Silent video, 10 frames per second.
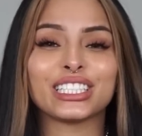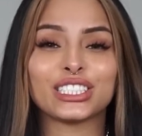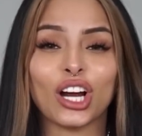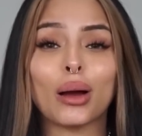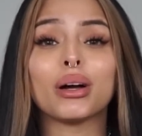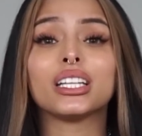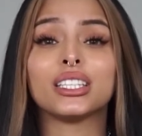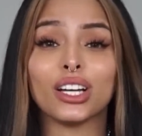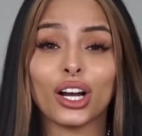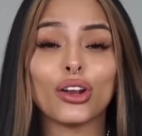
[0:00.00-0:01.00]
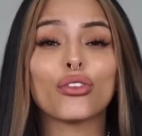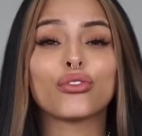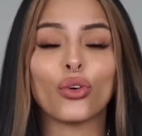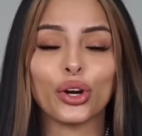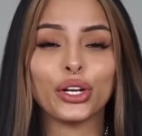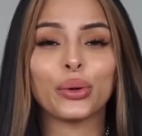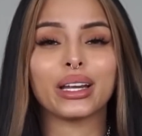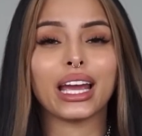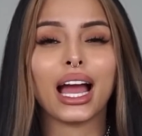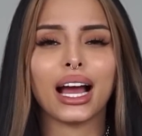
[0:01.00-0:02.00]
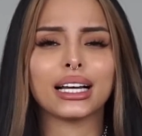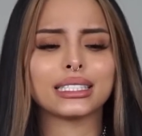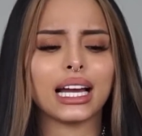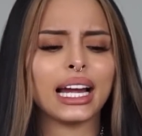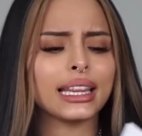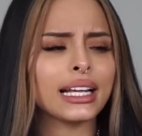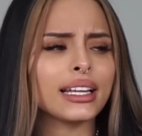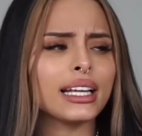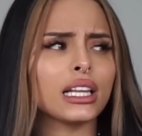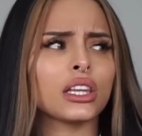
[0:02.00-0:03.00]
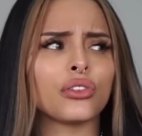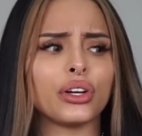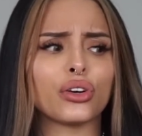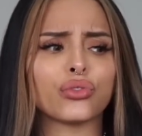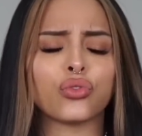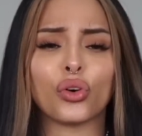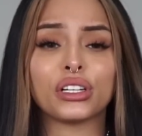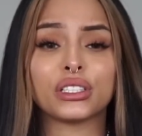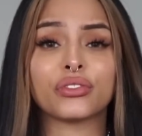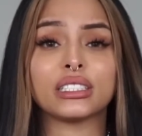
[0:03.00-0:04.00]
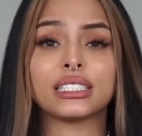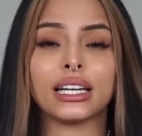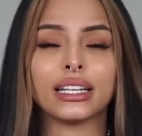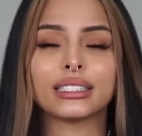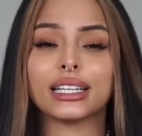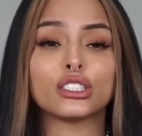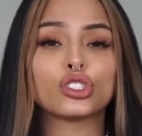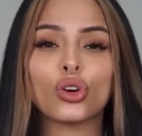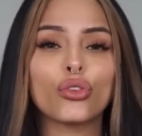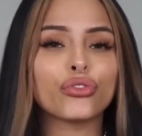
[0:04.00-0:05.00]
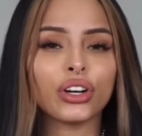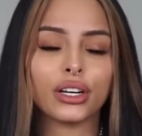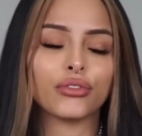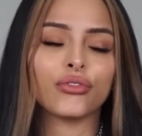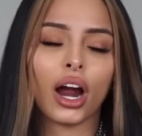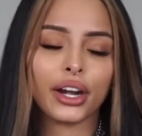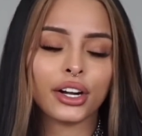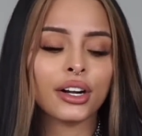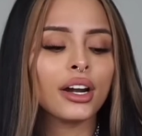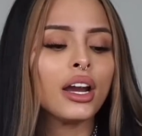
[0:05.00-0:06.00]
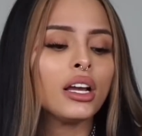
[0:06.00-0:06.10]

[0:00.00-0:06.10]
the job done for you, and it has, I think, like 3 or 4 different settings. It's so freaking fire.